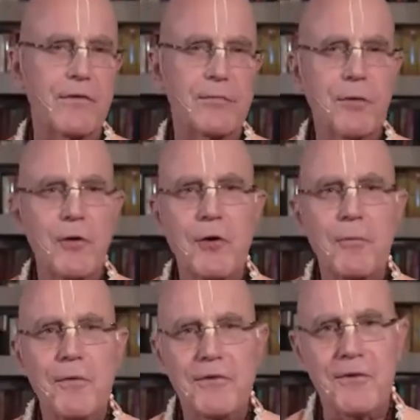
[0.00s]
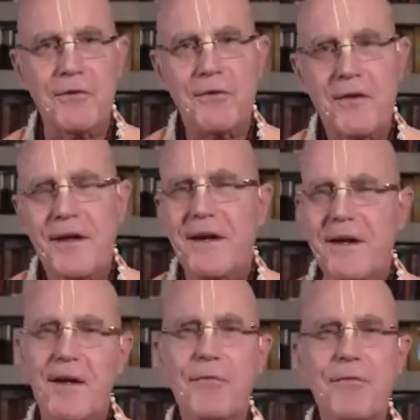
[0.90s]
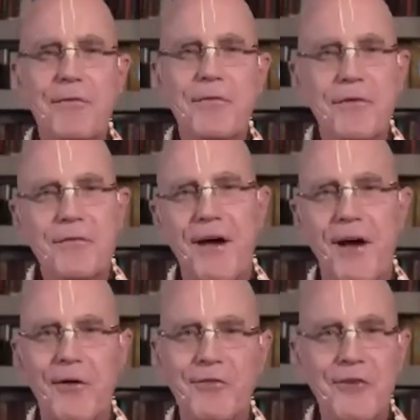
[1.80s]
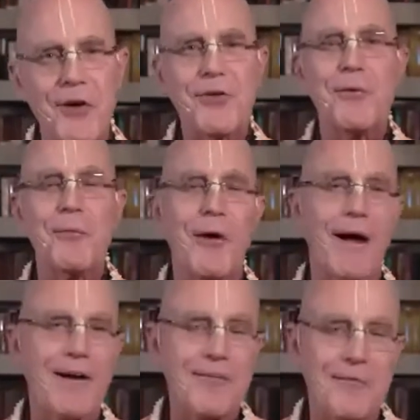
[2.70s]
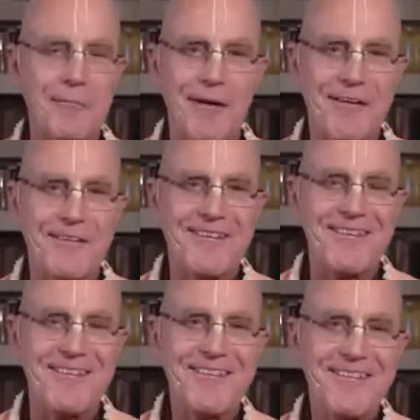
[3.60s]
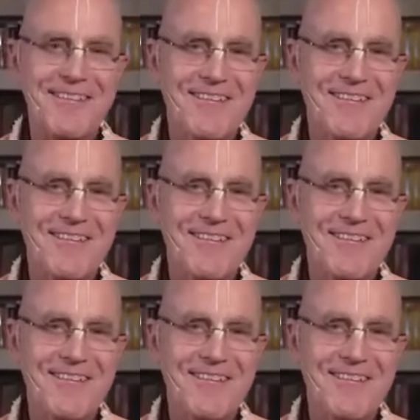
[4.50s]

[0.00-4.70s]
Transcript: pilgrimages, gifts of cows, charitable acts, and pious deeds.